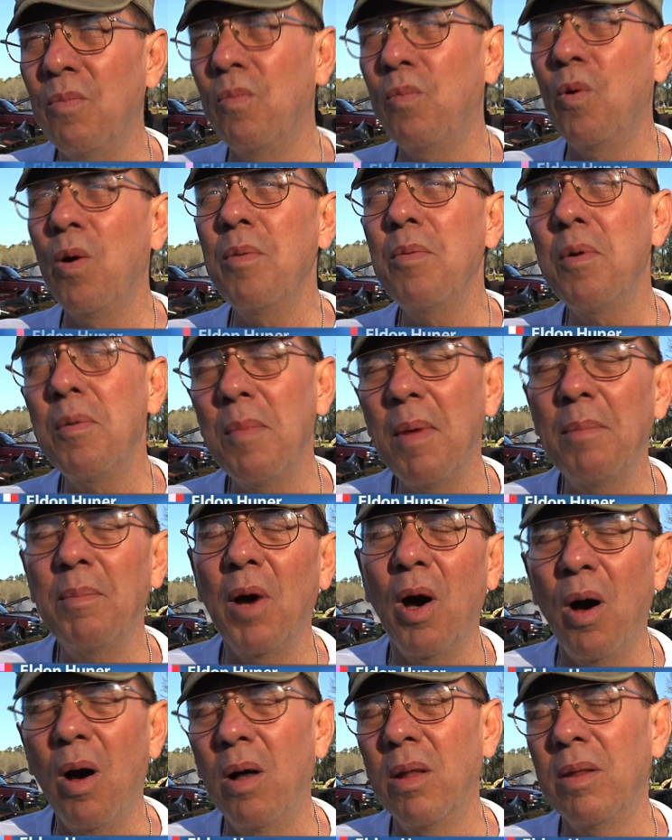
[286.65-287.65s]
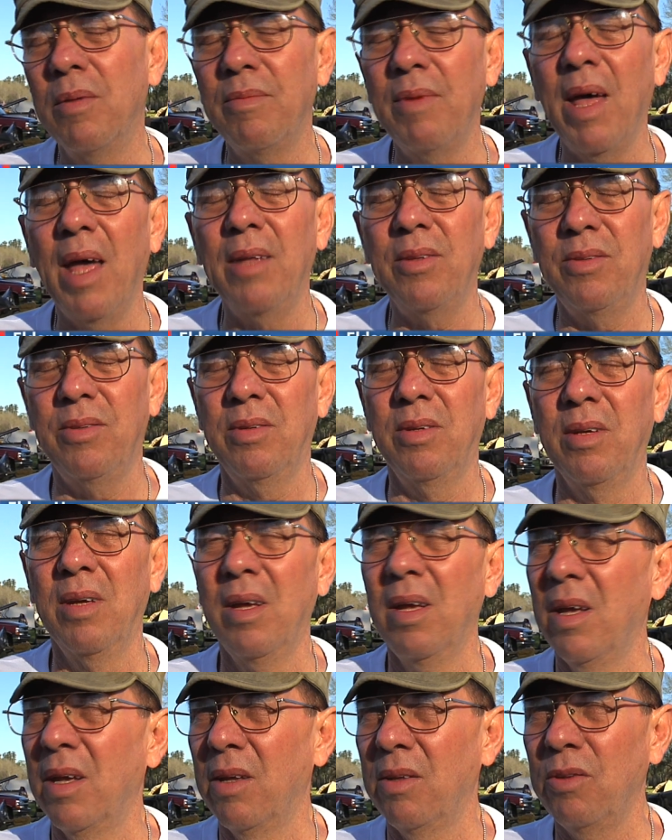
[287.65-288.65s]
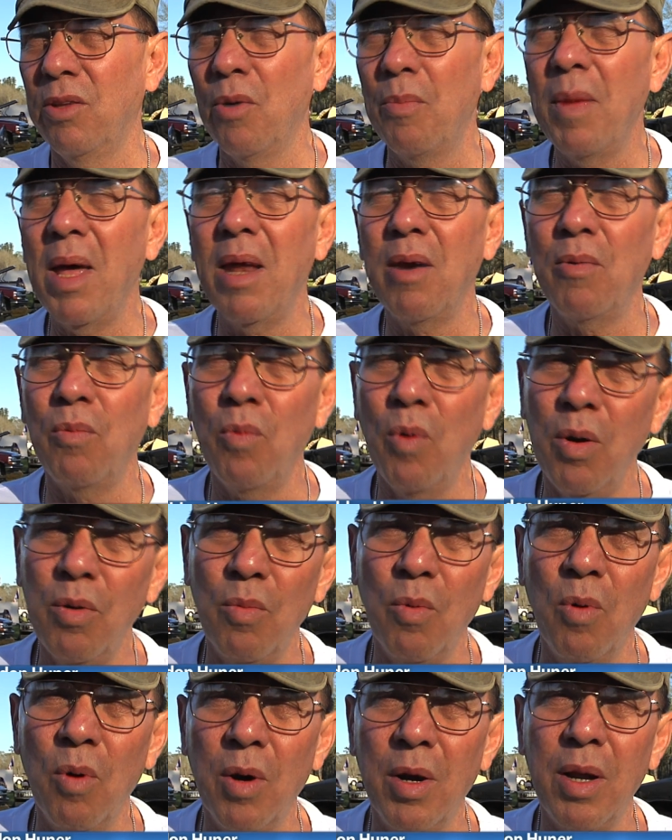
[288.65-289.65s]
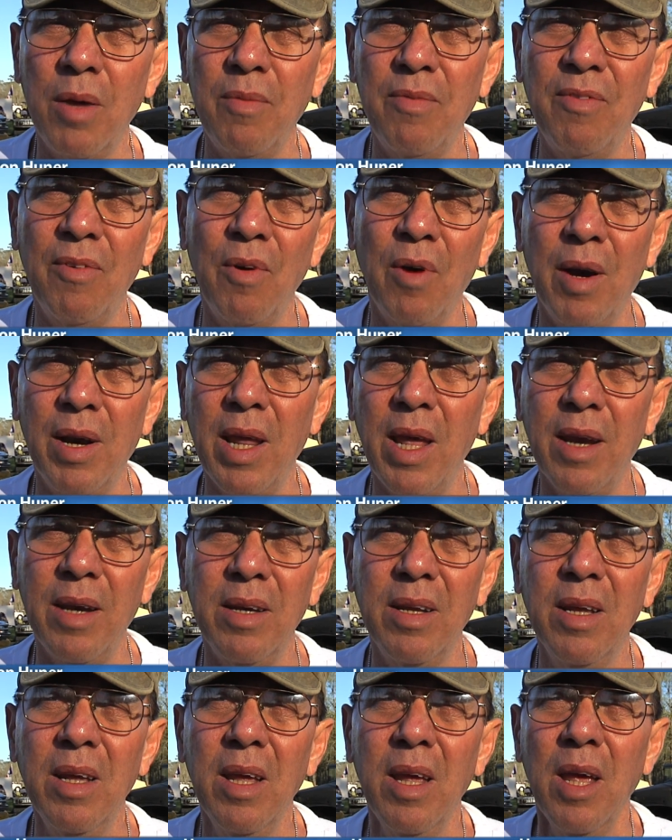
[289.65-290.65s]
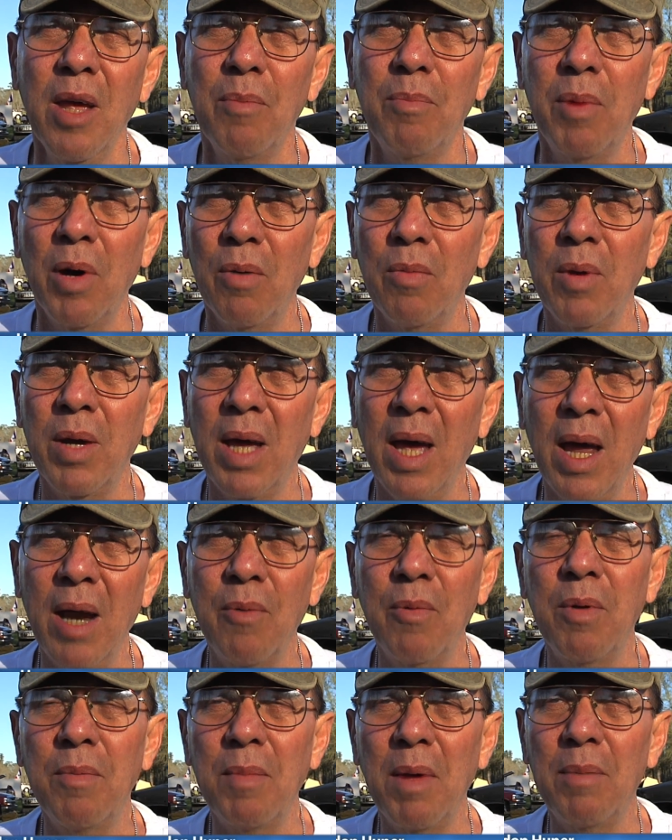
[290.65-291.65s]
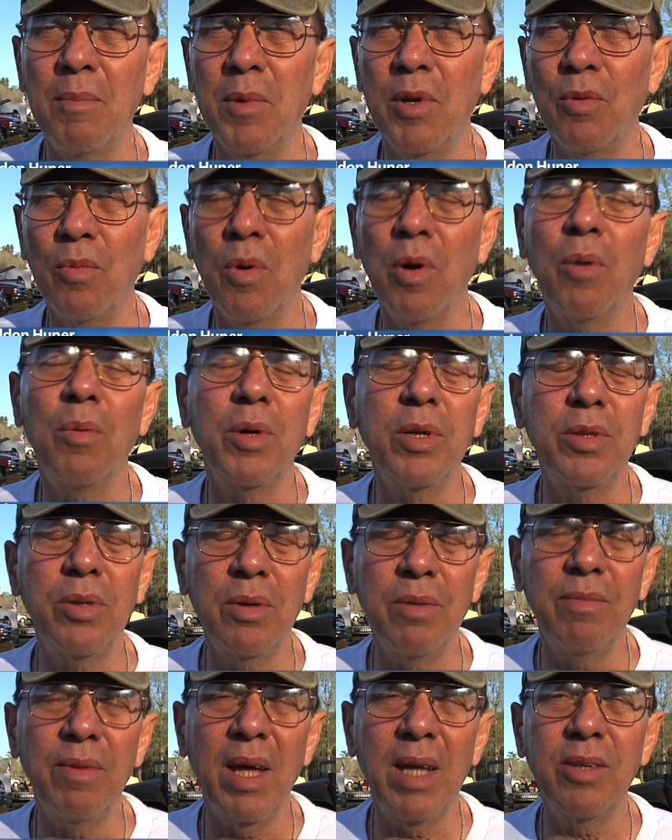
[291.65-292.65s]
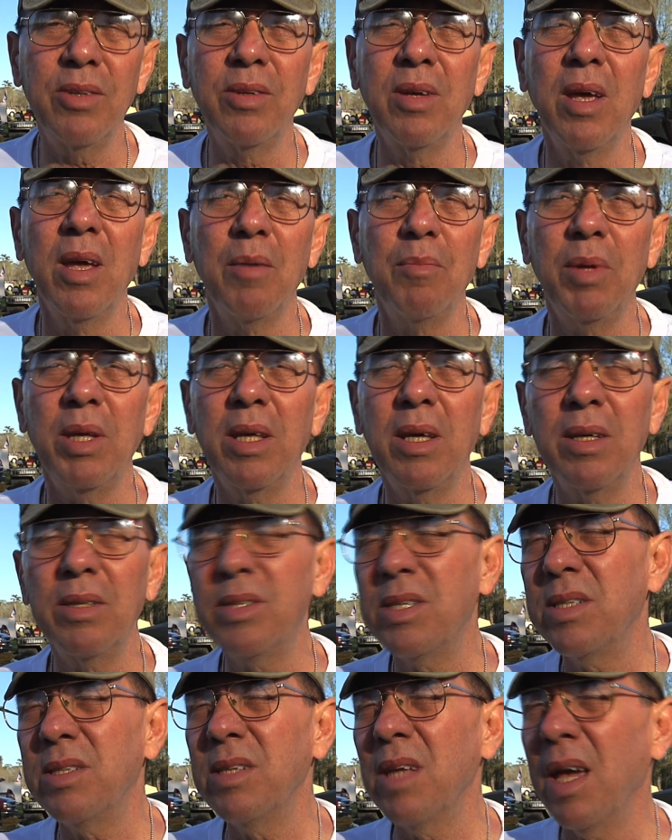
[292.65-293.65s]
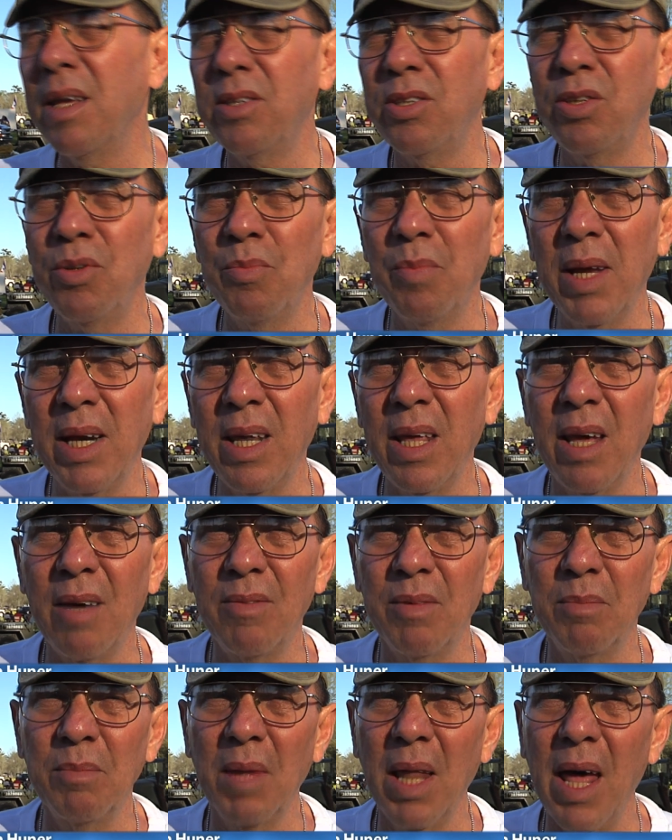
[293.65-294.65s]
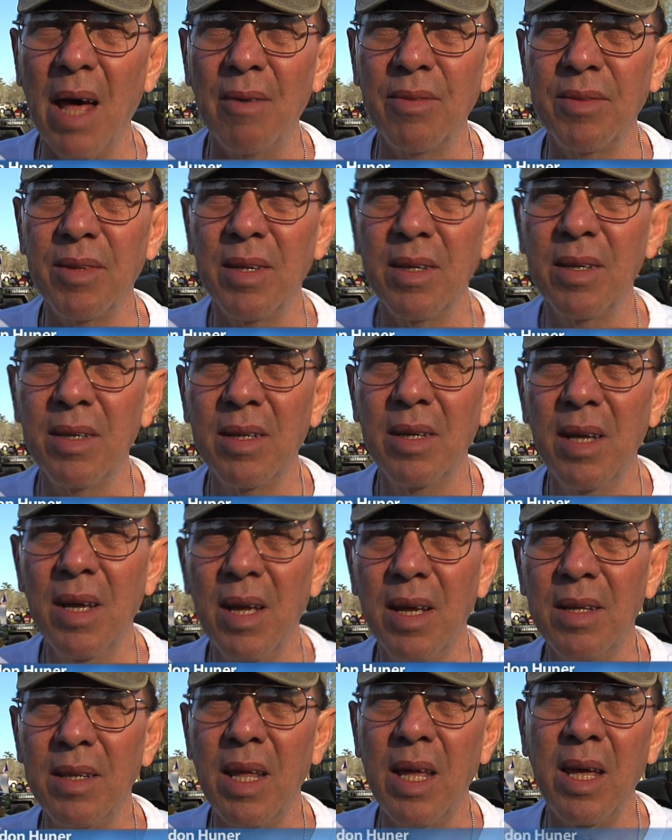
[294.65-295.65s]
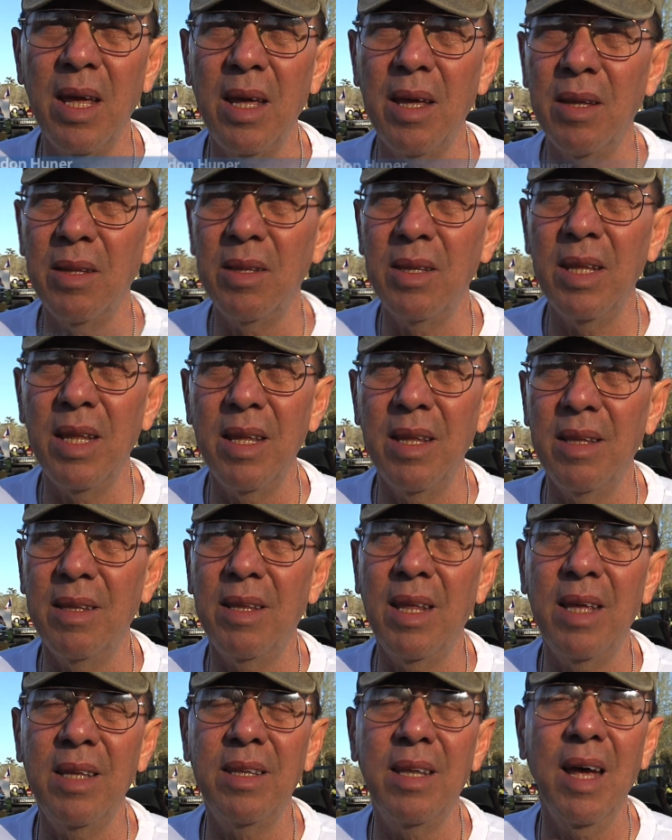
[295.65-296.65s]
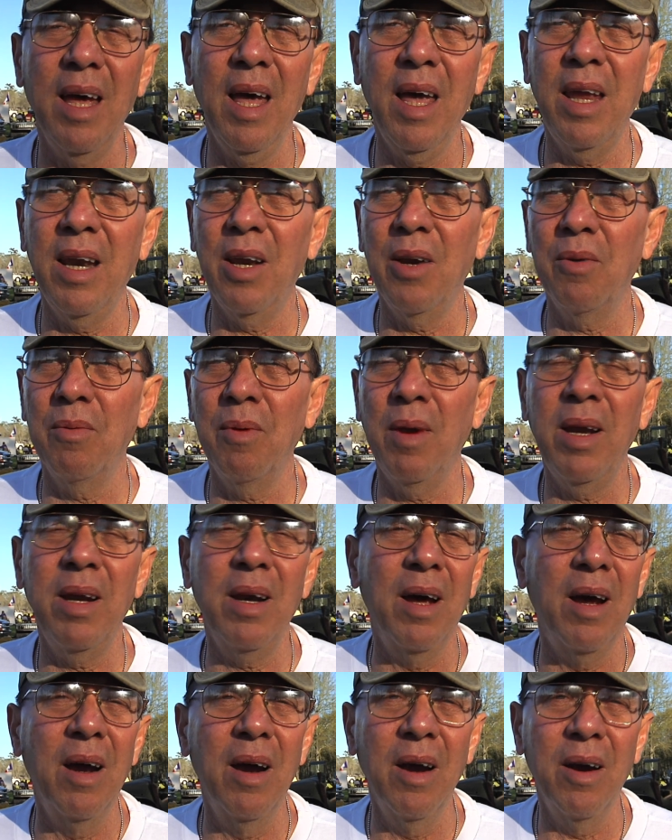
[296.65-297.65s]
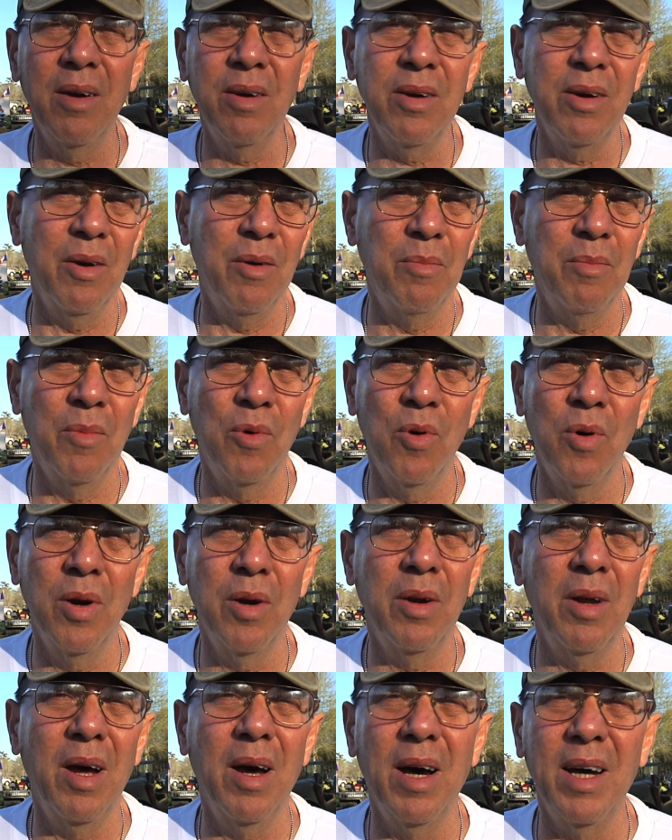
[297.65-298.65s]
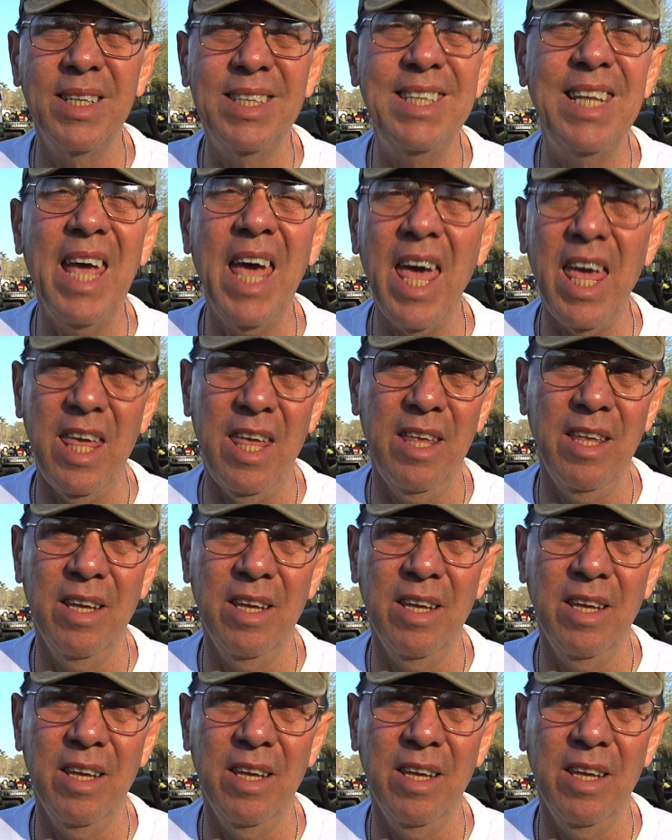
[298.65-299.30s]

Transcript: We remember all the vets, no matter what war they fought in. But we got to remember the World War II vets because there's not too many of them left. They're dying at a rate of 100 or more a day.